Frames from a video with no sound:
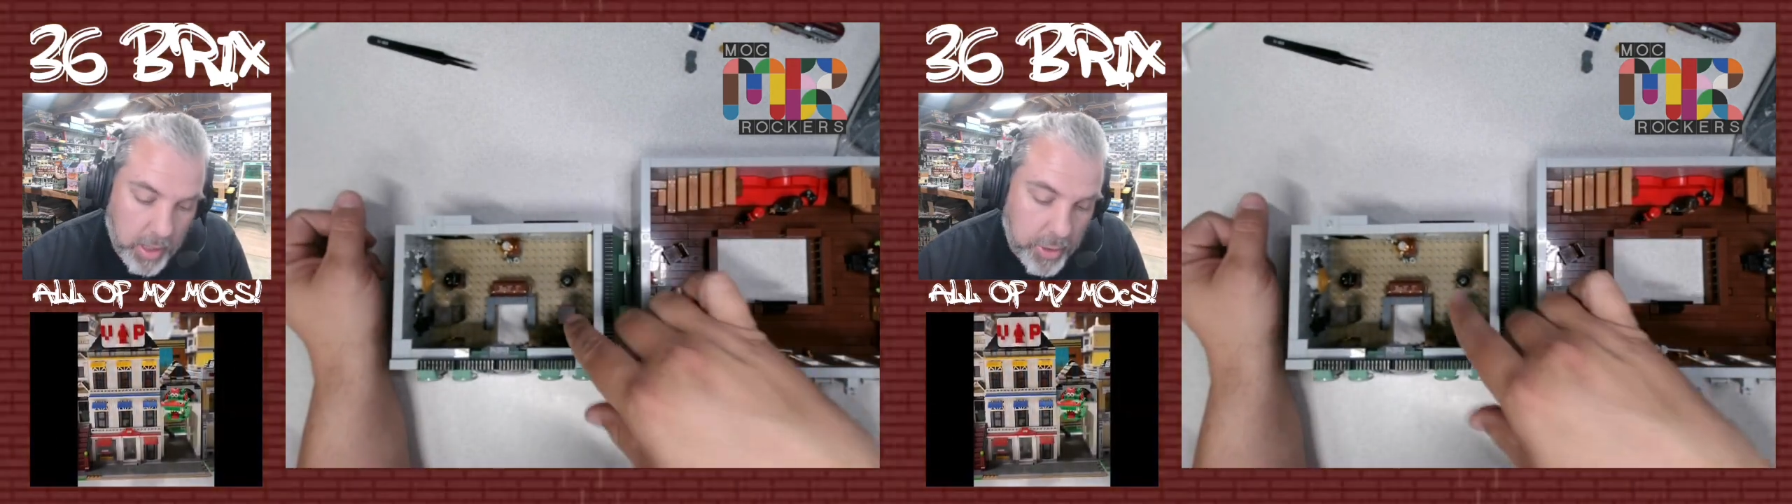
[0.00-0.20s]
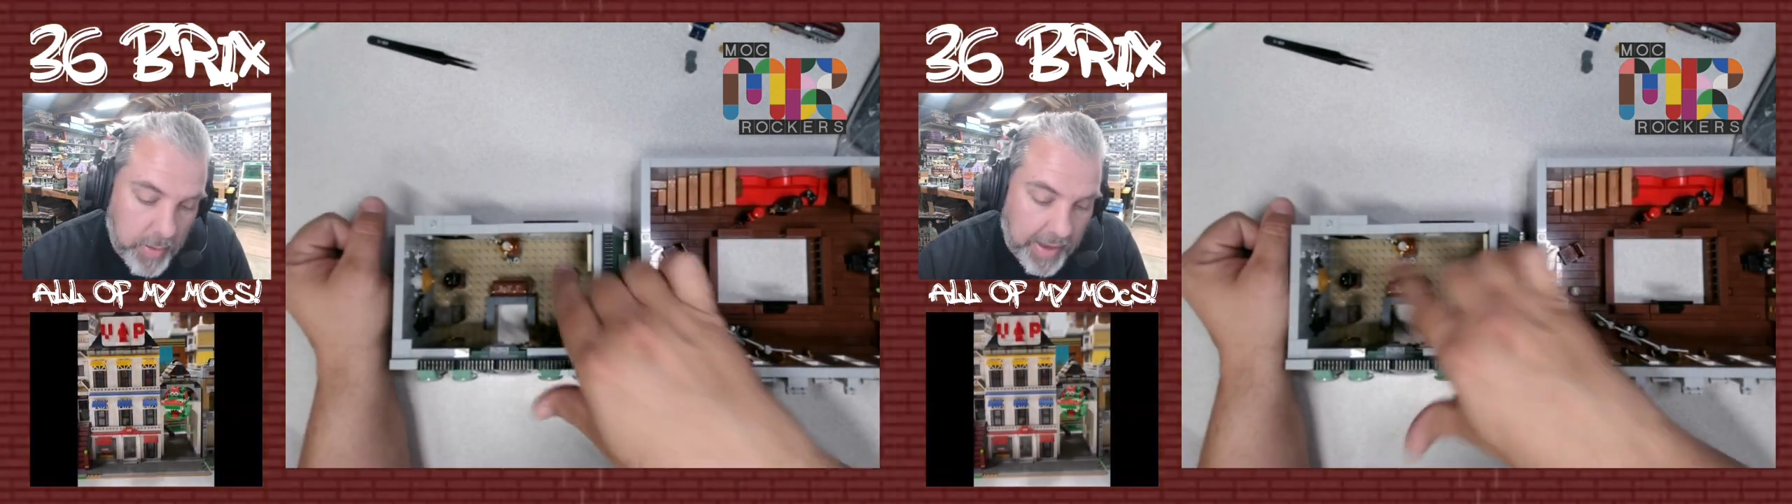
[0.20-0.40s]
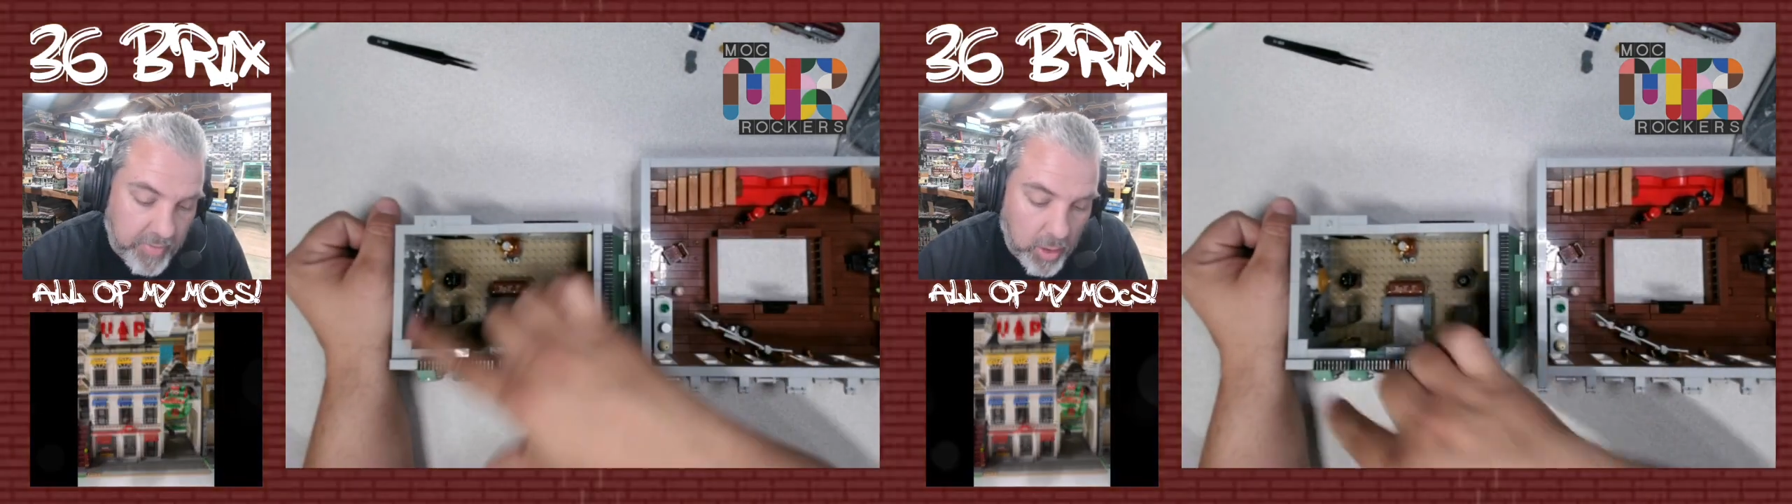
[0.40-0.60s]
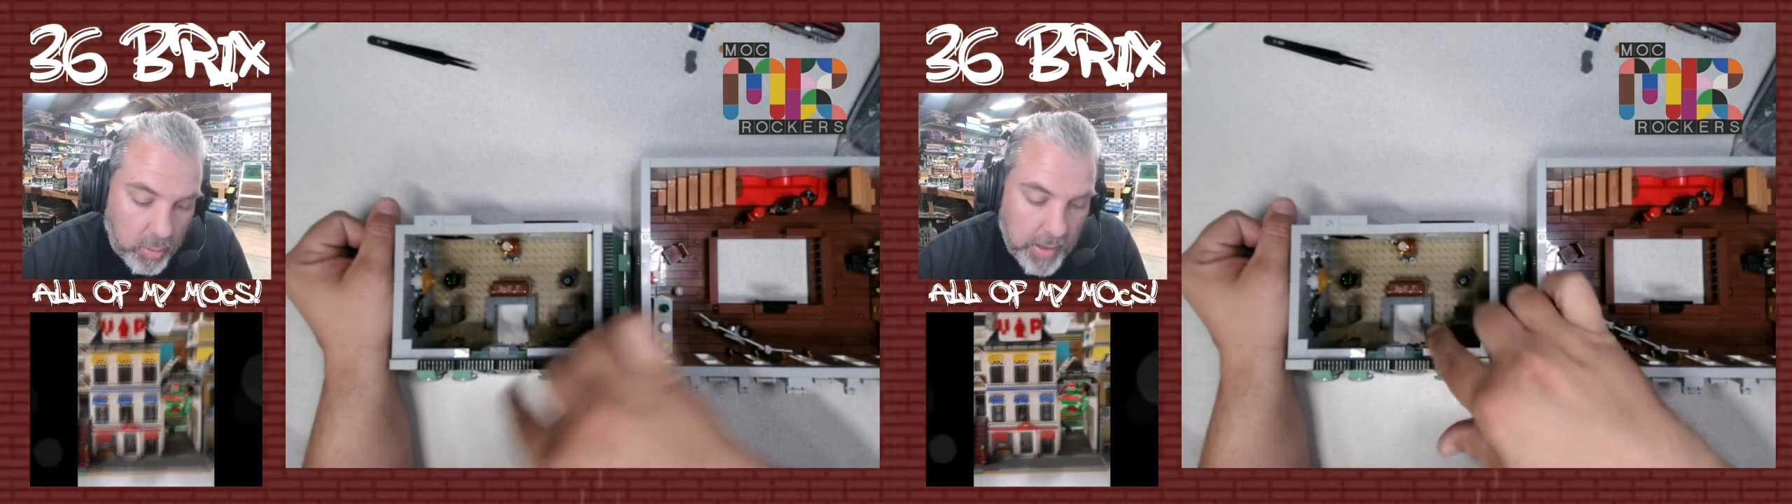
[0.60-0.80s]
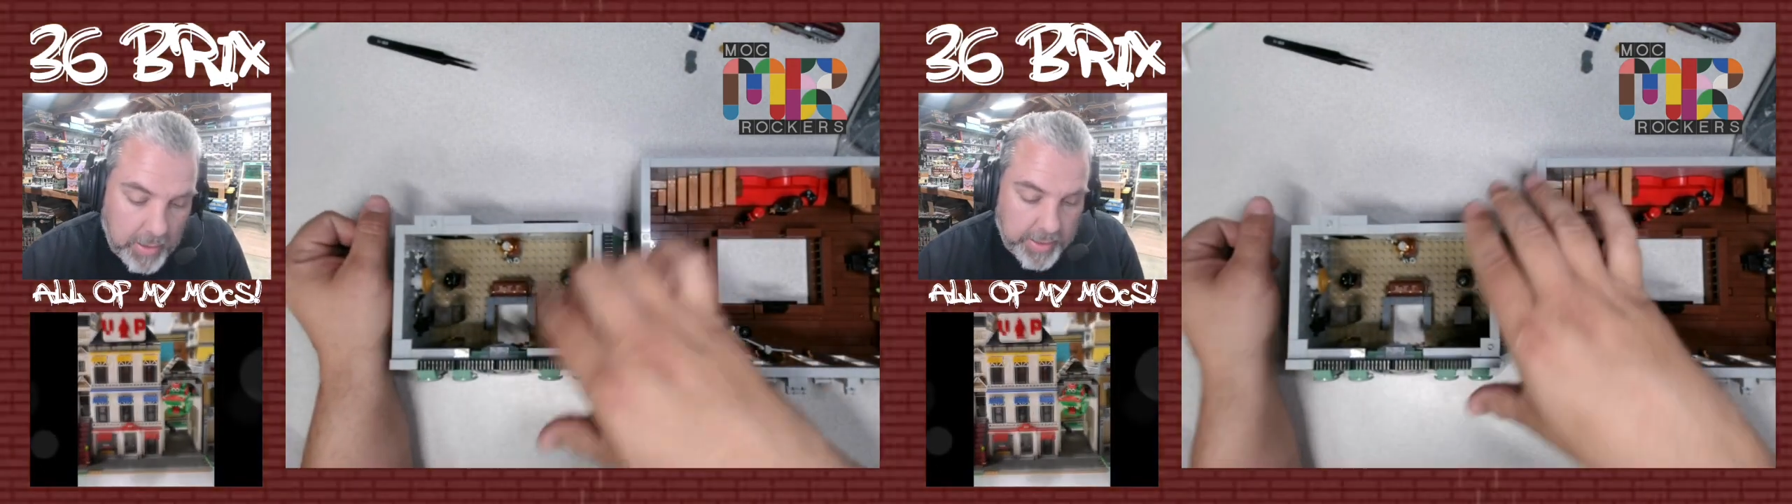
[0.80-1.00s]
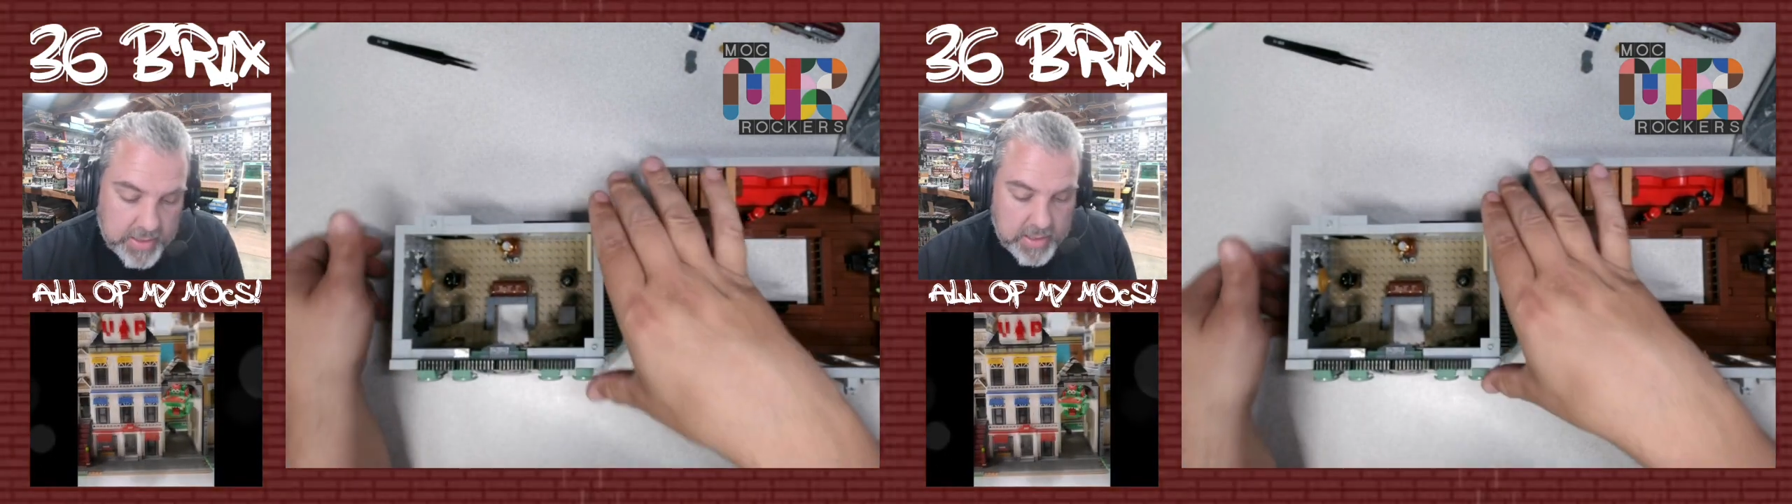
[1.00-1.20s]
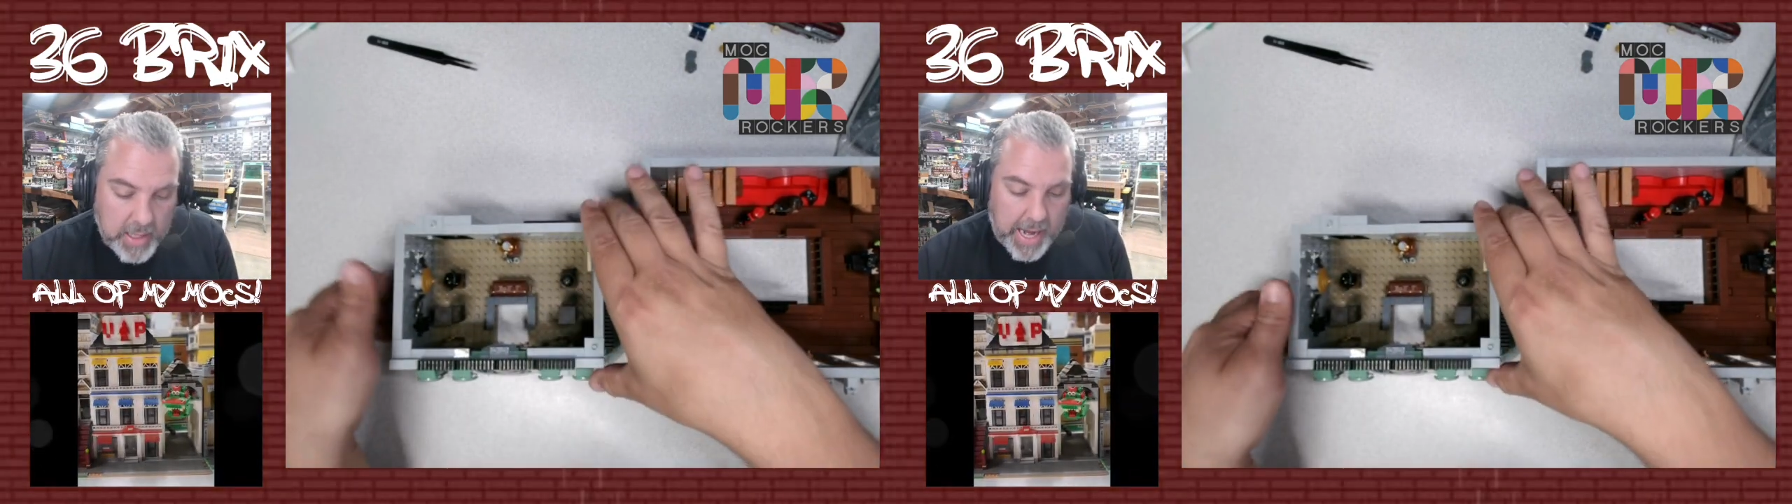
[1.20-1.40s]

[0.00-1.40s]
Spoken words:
you have all the relics,